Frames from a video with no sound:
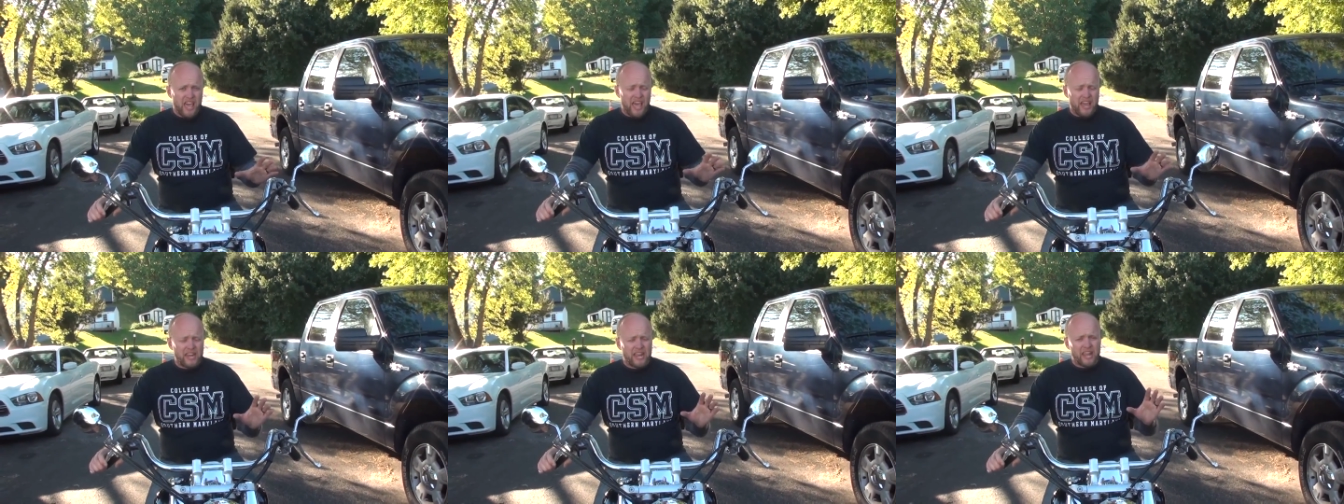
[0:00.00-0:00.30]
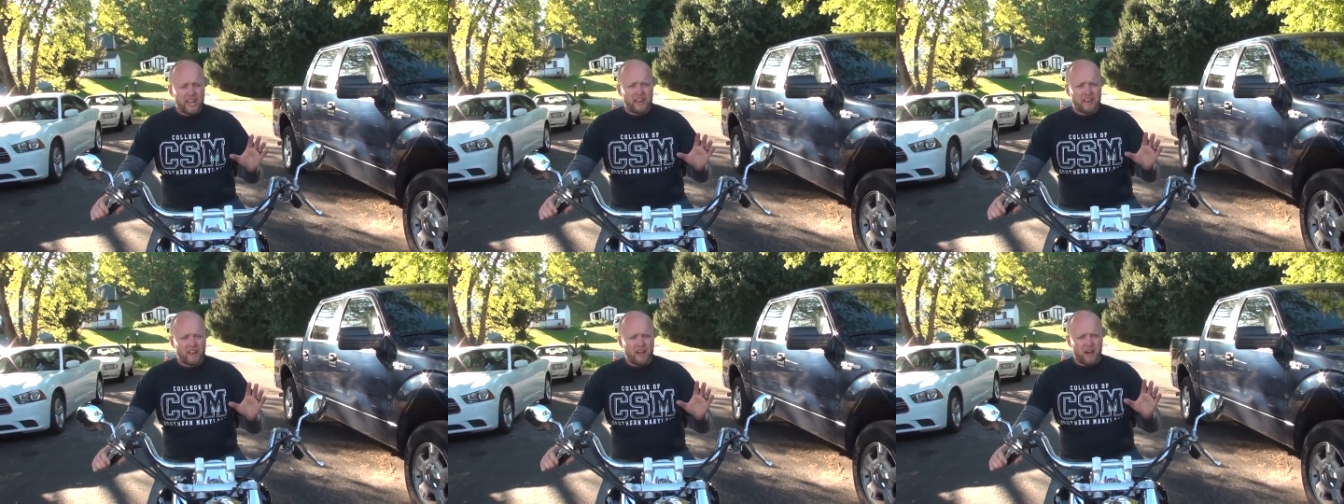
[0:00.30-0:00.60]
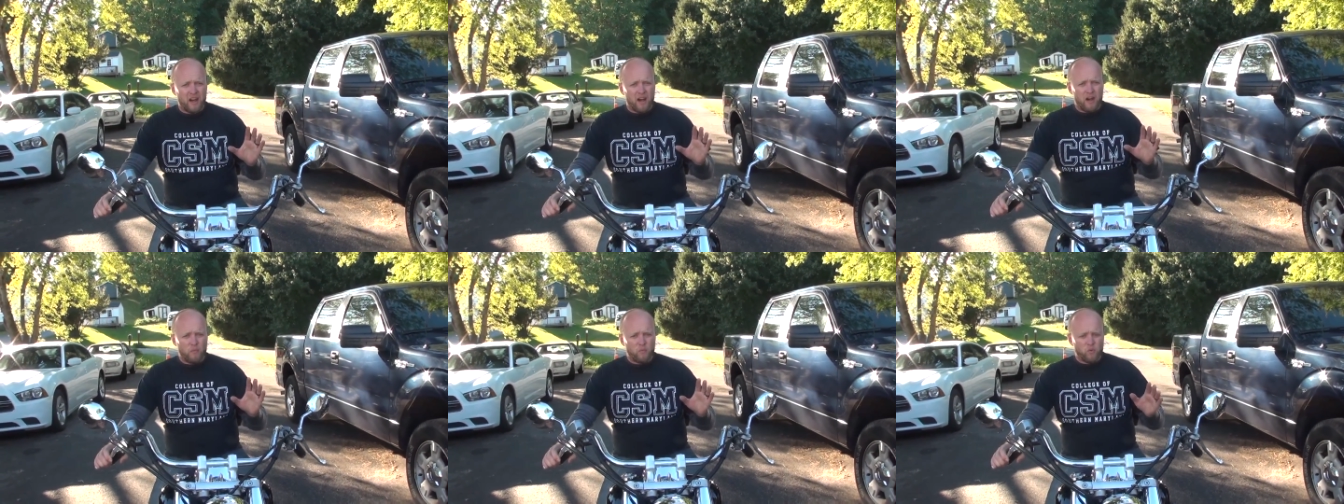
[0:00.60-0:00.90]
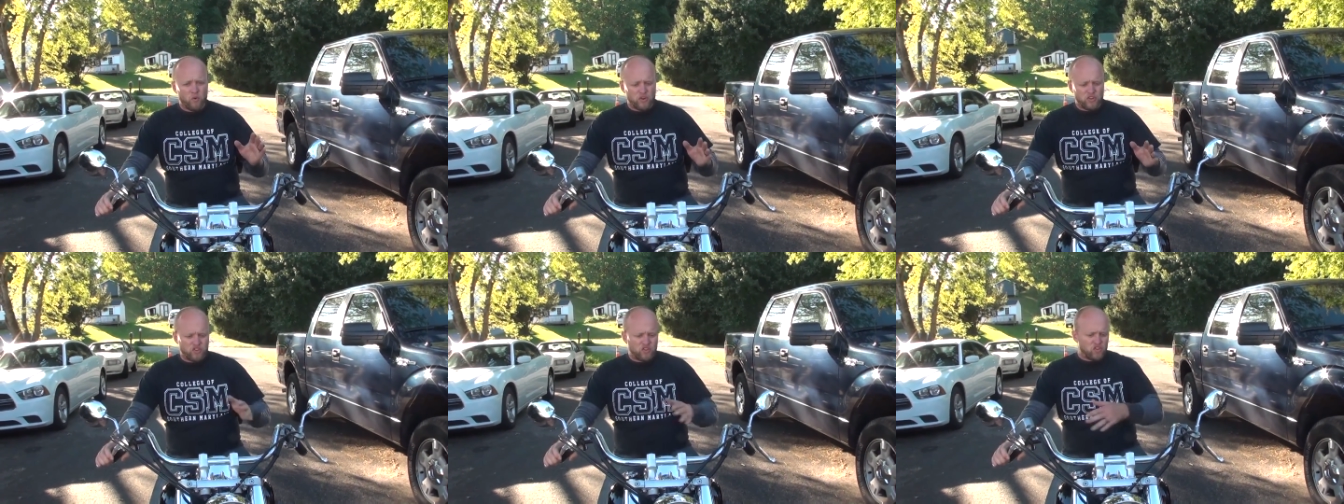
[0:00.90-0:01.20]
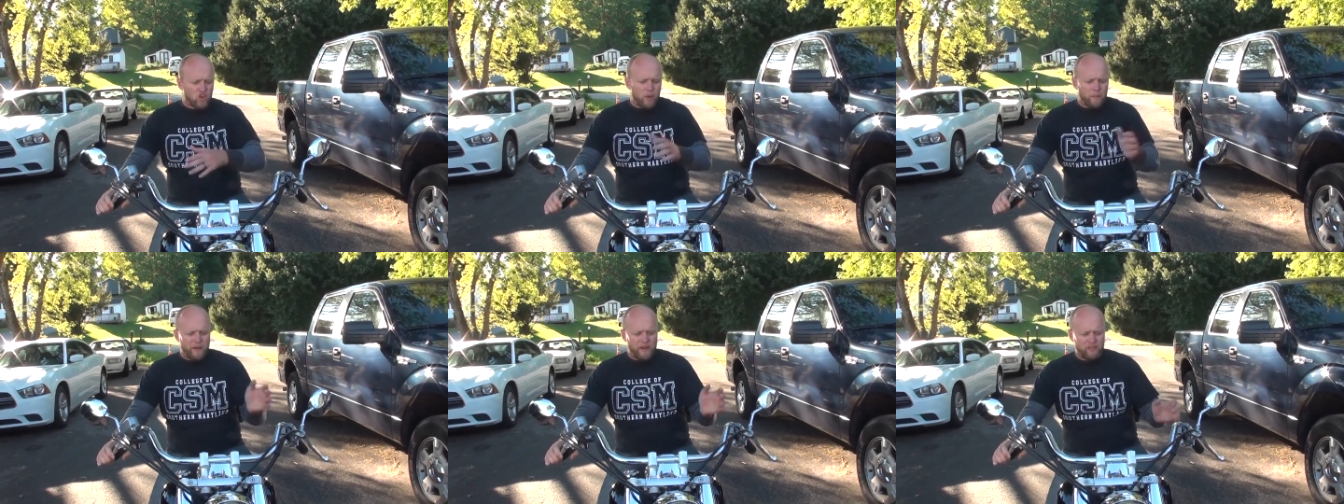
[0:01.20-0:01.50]
And then um, where you
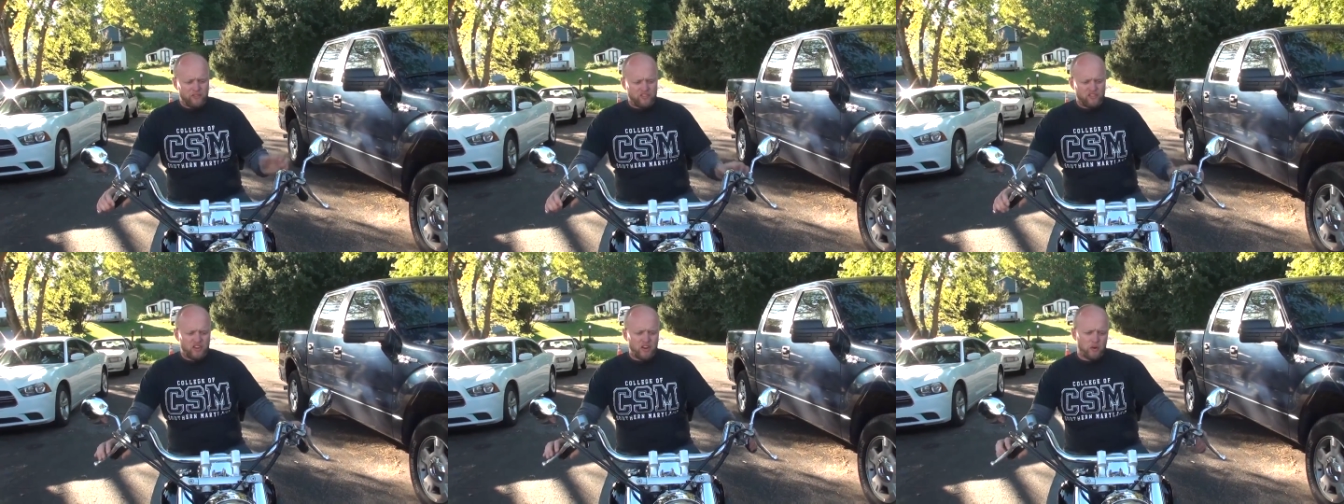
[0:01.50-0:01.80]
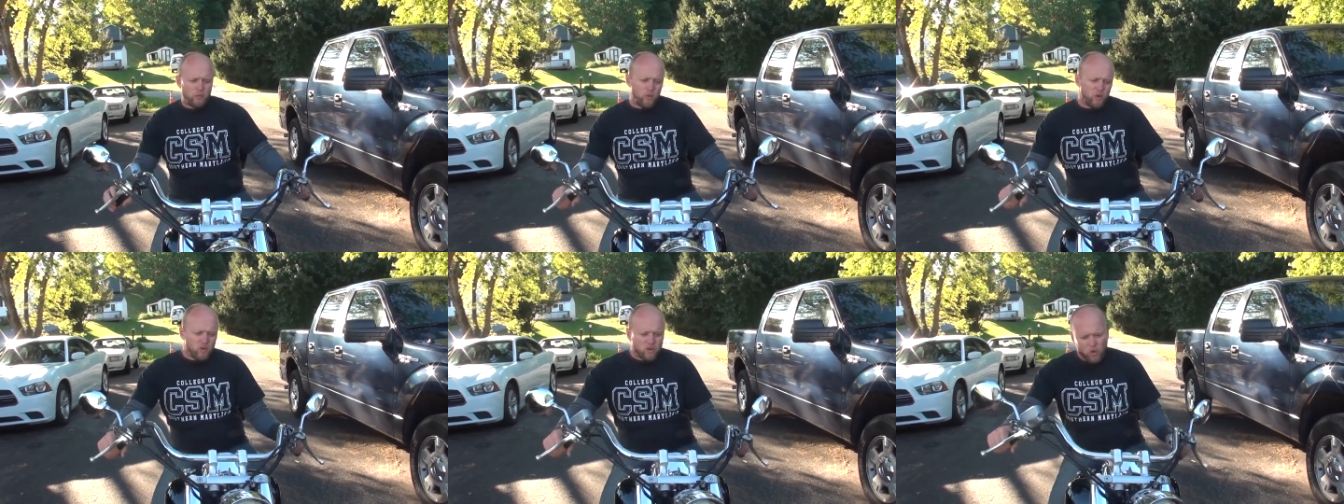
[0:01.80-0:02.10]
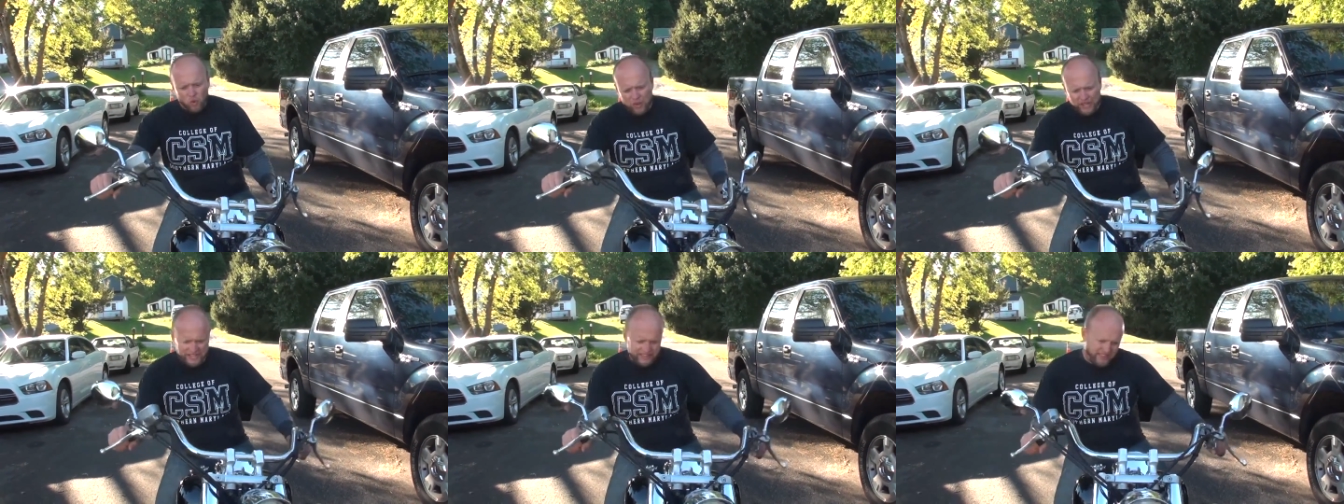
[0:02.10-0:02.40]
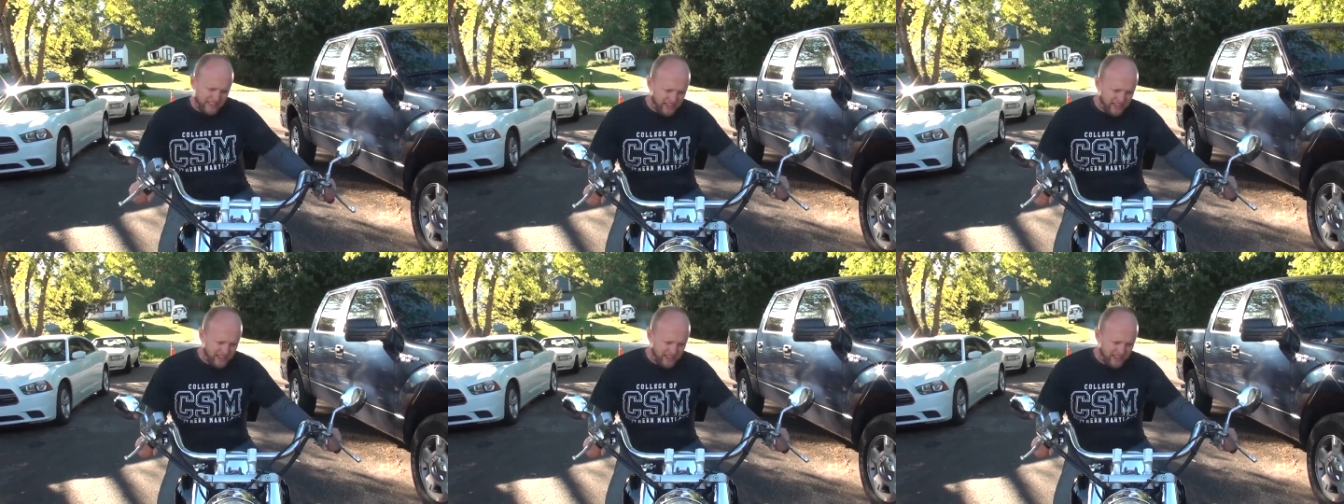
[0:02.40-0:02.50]
saw my steering wheel go like